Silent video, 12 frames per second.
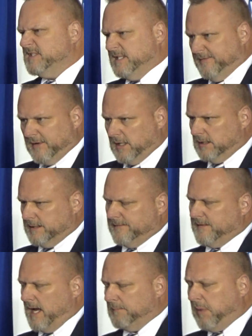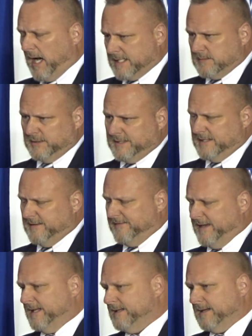difficult, if not impossible, to defend.
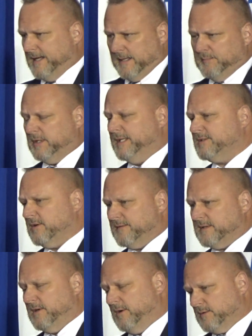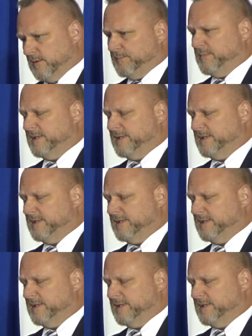Any police officer knows what